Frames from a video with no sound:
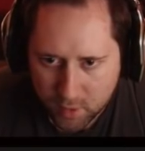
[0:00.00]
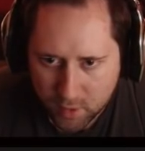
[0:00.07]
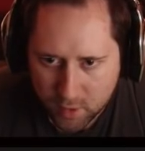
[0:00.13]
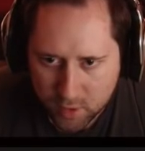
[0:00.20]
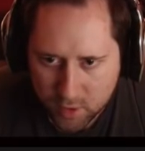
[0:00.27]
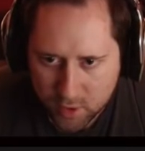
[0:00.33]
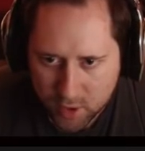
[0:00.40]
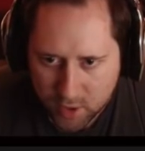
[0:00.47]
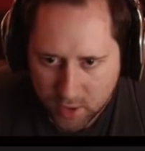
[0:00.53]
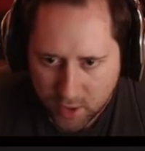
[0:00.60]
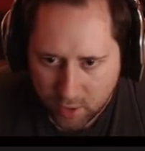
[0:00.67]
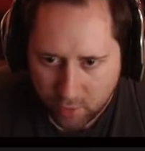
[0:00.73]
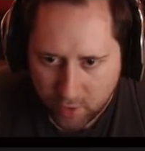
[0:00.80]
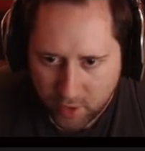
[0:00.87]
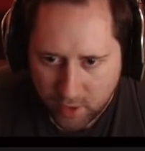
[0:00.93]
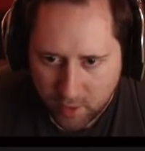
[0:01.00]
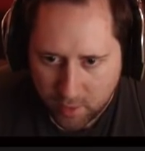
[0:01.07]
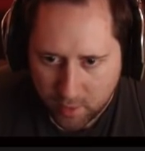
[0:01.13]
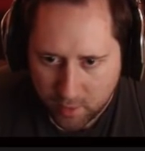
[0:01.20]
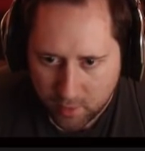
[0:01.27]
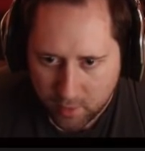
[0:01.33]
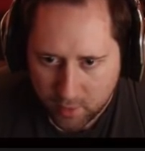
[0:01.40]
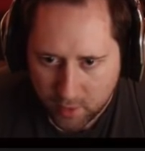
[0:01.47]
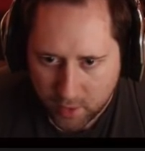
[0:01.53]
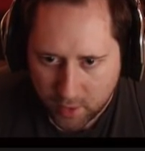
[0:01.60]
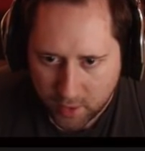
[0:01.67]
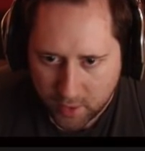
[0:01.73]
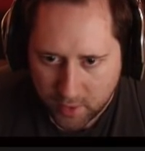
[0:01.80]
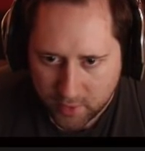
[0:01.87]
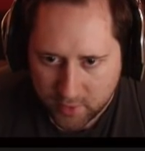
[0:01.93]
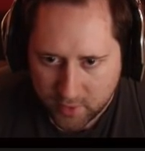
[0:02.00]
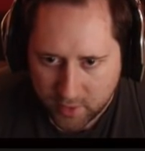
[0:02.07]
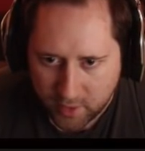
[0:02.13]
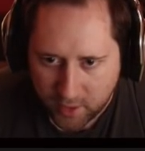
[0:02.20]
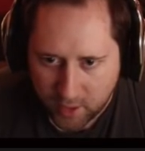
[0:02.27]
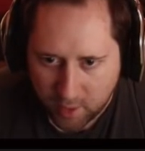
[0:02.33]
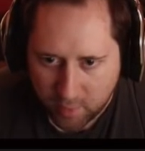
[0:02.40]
Shit, they're already... Okay, they're setting up.